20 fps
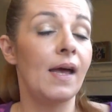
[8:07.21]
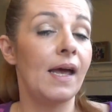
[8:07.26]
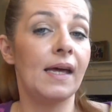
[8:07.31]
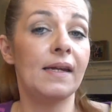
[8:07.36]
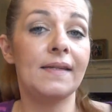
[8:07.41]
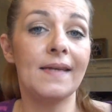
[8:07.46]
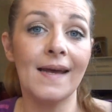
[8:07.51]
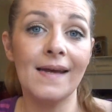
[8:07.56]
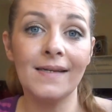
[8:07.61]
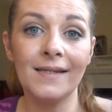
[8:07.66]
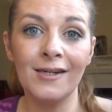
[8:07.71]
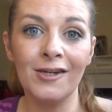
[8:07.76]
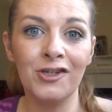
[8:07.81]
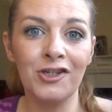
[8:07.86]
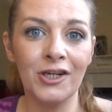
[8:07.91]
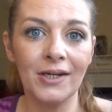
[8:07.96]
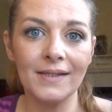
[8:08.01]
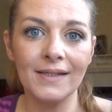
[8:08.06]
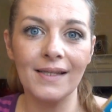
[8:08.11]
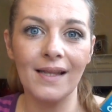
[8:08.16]
It tasted
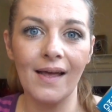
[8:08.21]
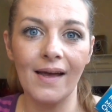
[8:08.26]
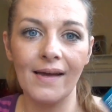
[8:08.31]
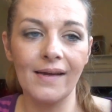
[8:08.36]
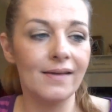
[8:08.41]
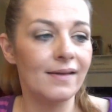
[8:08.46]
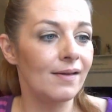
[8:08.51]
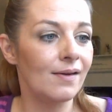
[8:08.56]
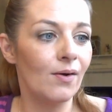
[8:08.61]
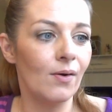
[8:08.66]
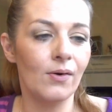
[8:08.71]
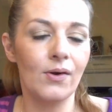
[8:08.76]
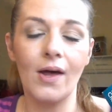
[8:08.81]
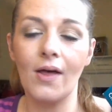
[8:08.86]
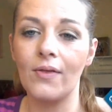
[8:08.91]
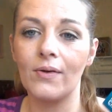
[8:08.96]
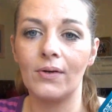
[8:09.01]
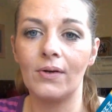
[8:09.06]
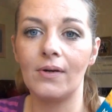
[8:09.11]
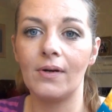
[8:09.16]
just like, you know,
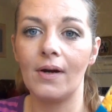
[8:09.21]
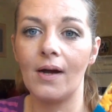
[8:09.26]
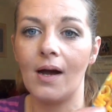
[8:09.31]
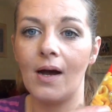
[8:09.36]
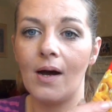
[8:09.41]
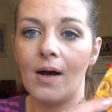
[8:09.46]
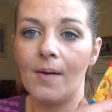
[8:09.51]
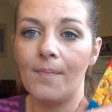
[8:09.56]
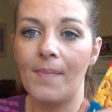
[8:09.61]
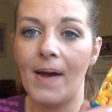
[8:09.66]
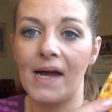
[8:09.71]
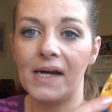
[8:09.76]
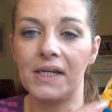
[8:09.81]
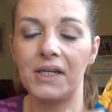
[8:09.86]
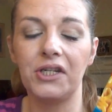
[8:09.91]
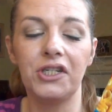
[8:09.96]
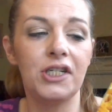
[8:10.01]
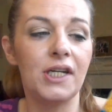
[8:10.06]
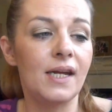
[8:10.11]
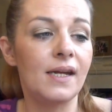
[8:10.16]
another uh, mac
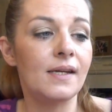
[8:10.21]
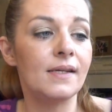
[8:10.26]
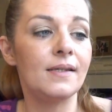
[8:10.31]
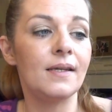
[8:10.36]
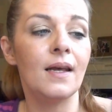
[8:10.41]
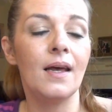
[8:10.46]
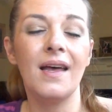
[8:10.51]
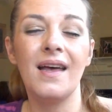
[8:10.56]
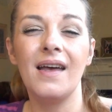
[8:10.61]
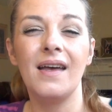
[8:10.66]
and cheese.